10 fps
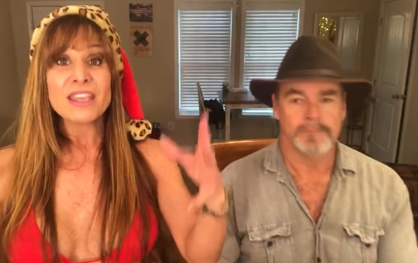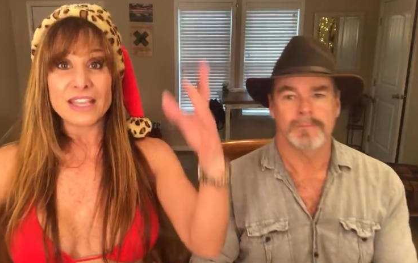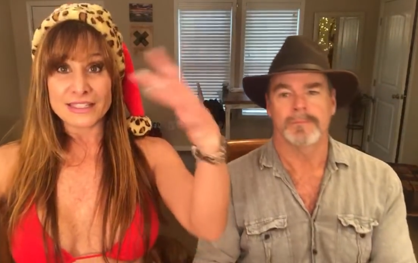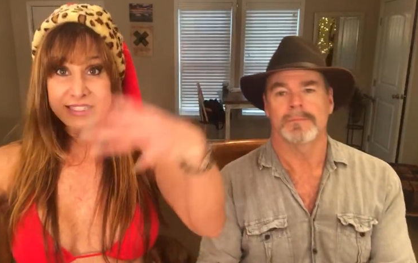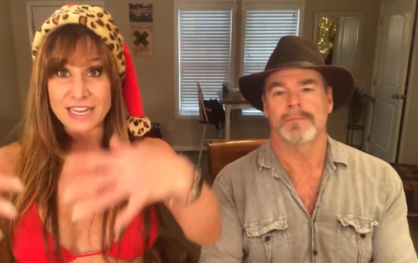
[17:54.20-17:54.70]

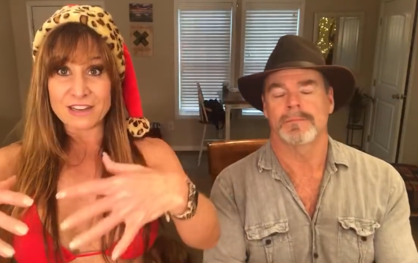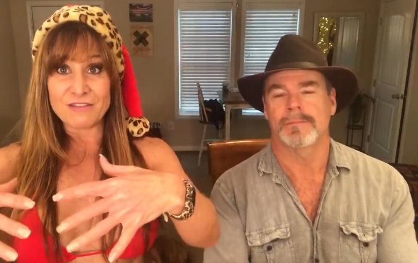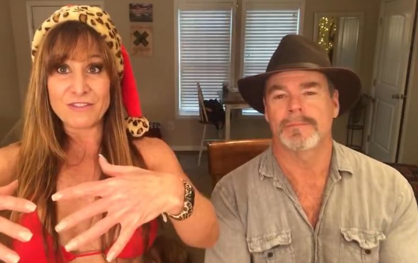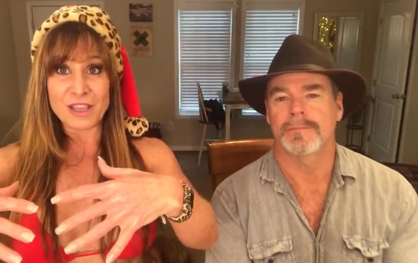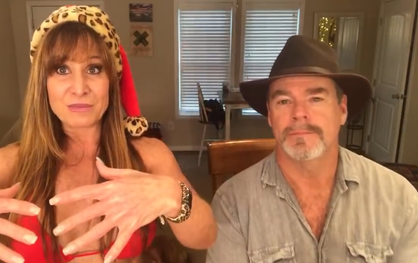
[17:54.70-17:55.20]
Speaker 1: extended
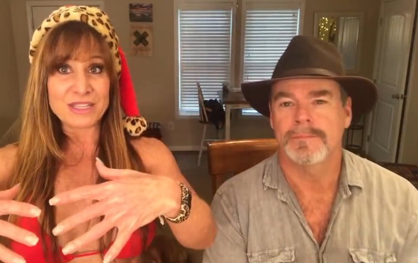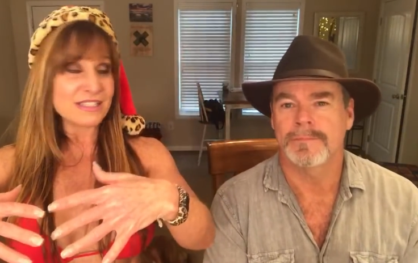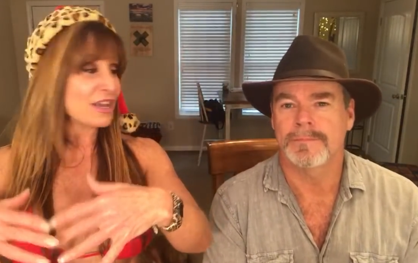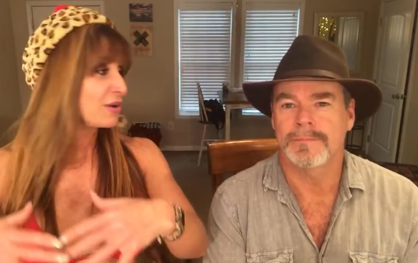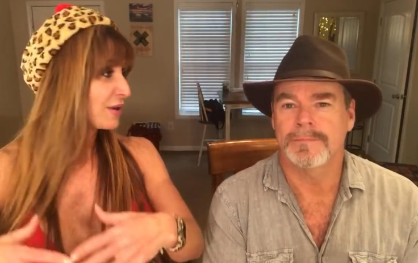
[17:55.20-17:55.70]
families
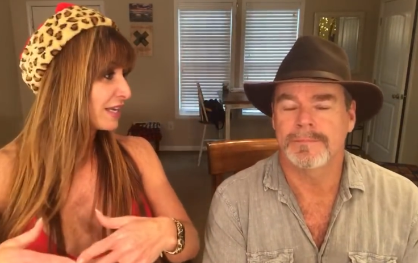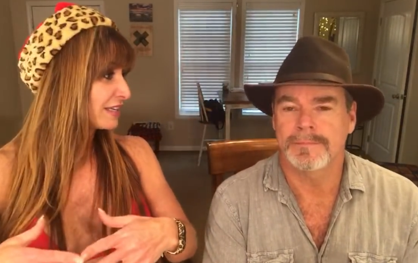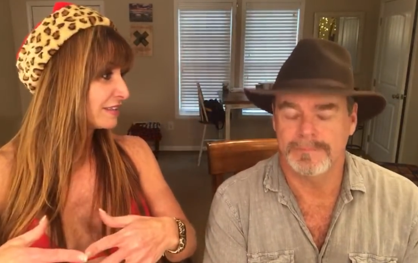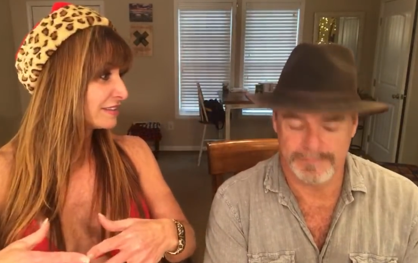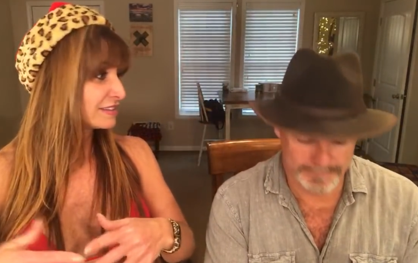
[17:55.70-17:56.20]
going.
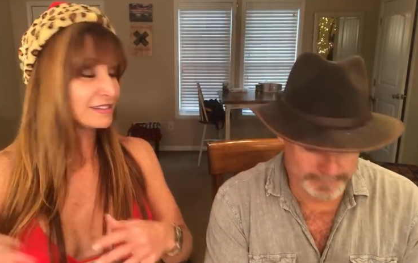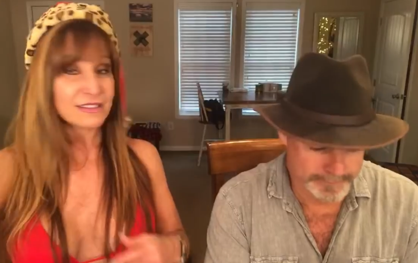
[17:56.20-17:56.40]
Mm -hmm.